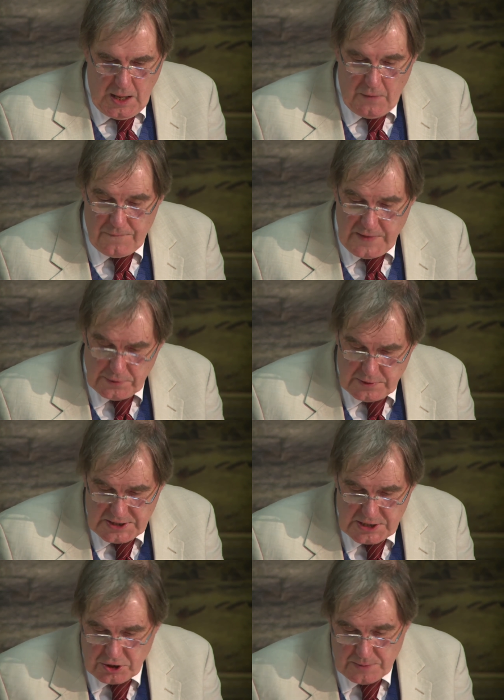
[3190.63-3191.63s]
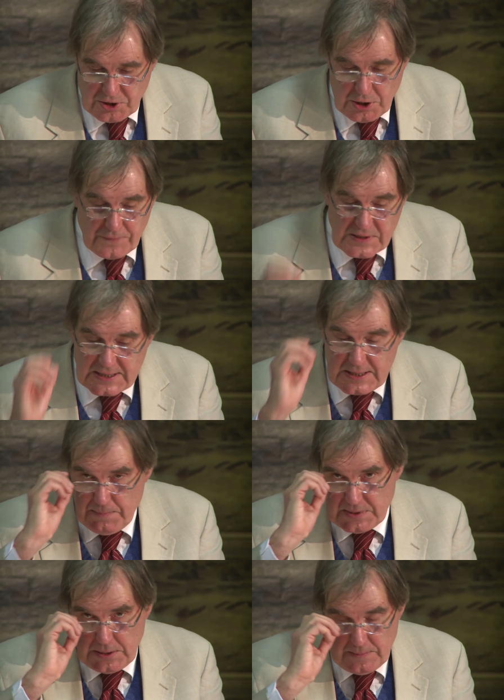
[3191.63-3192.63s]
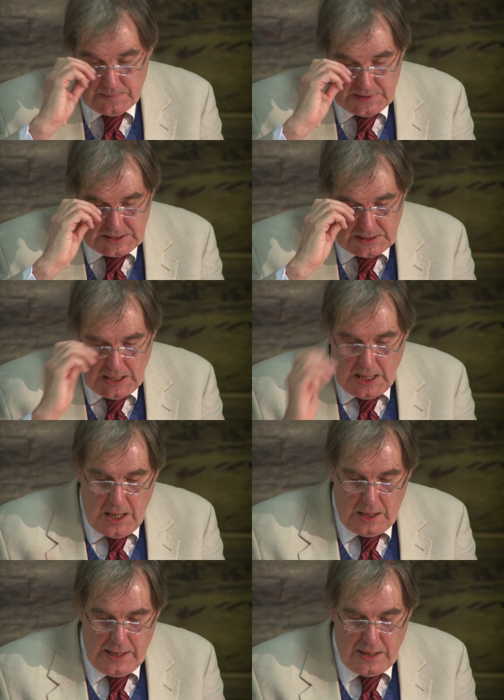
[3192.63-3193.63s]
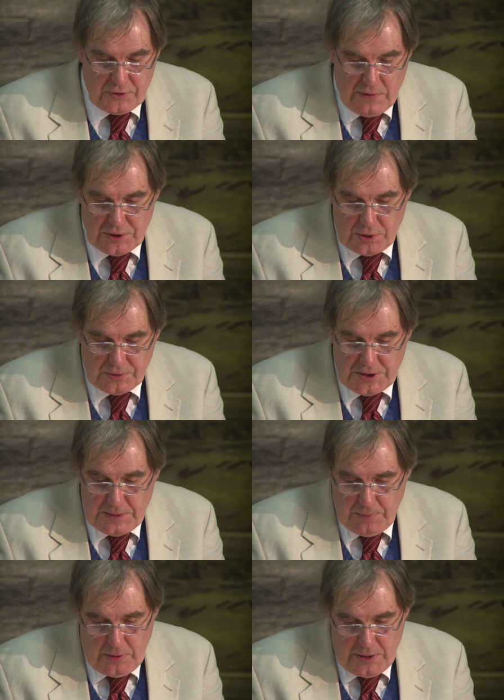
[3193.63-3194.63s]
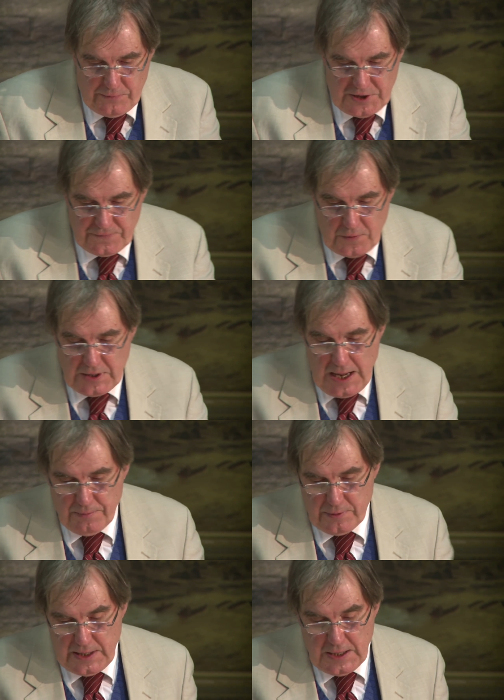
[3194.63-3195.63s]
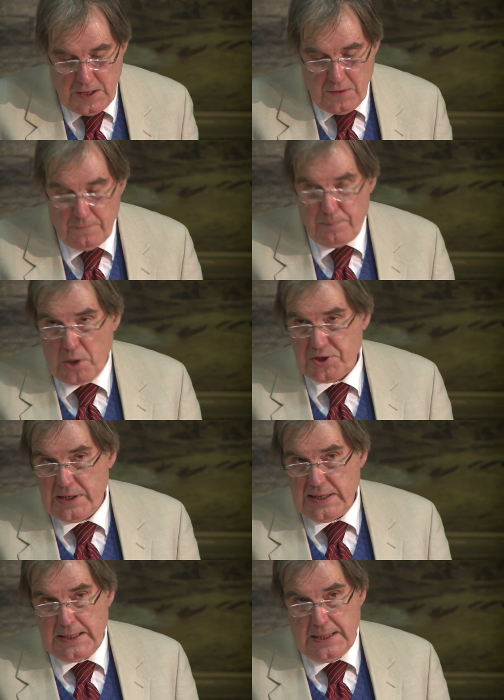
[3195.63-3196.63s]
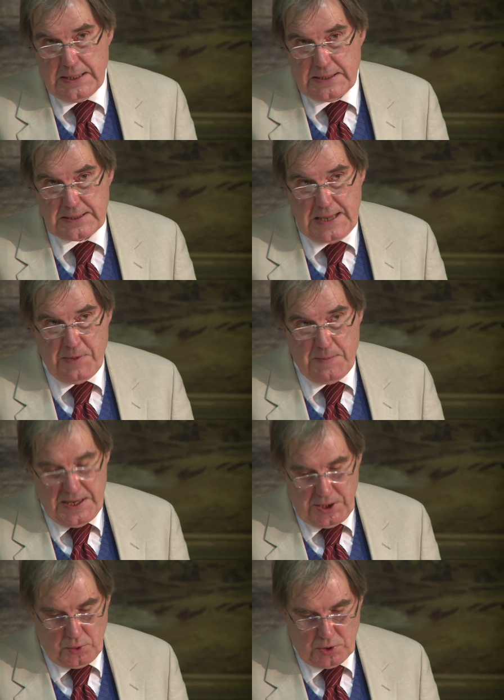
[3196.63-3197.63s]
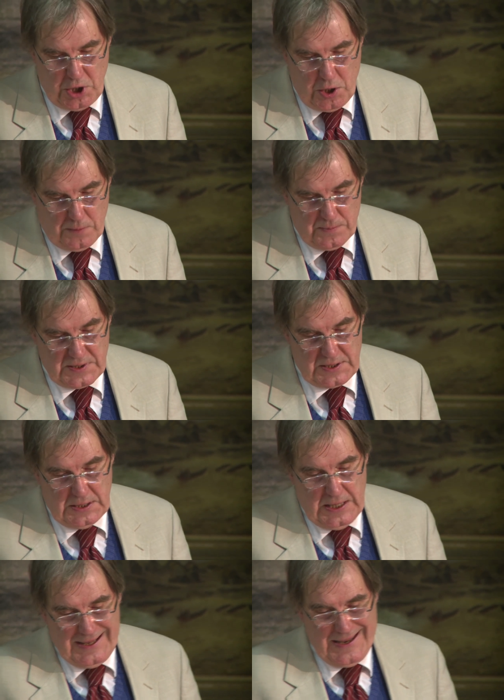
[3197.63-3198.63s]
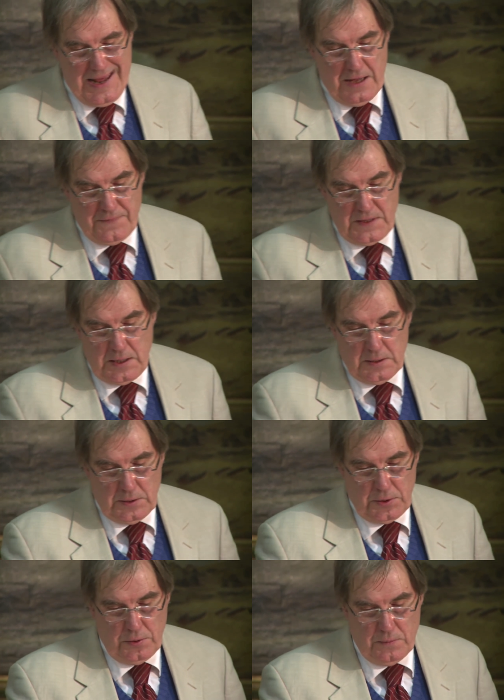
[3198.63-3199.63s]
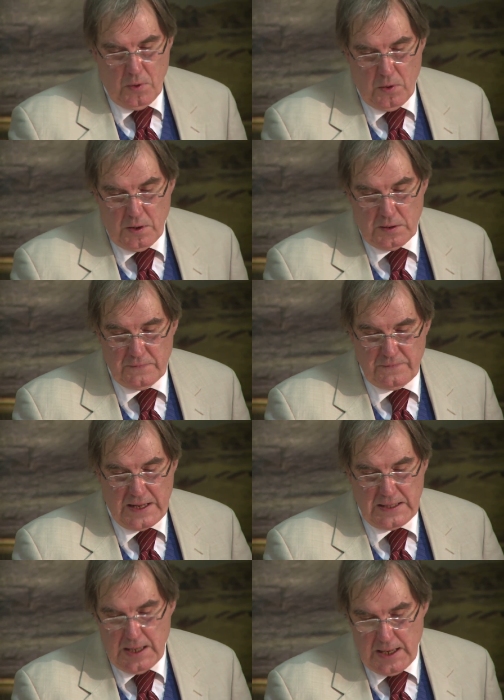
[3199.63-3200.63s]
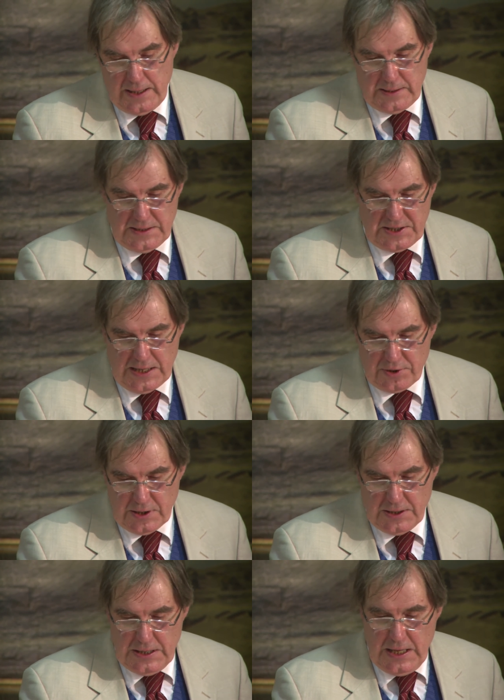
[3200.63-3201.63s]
A vigorous description of his symptoms allows Reginald to deploy a rich vocabulary of bodily, semi medical terms nervi, humor, veni, etc.,